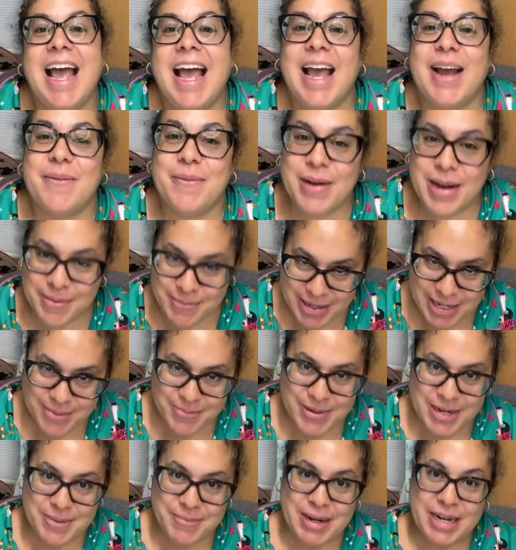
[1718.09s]
and want me to
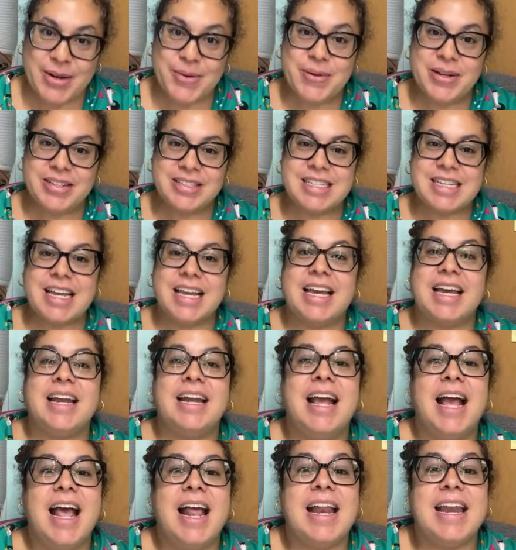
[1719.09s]
bring my quilt in,